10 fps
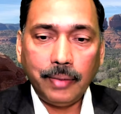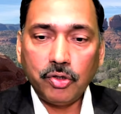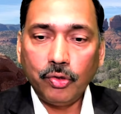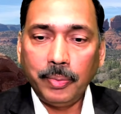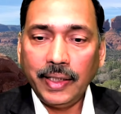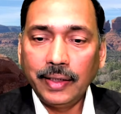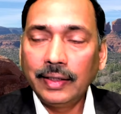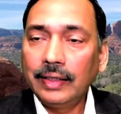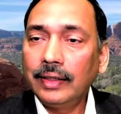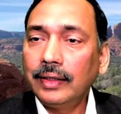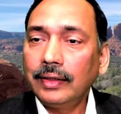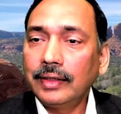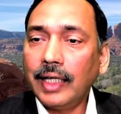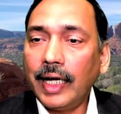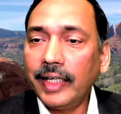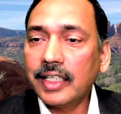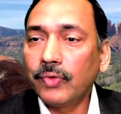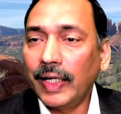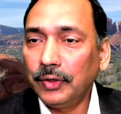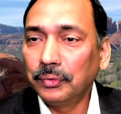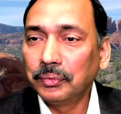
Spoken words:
to be the highest value.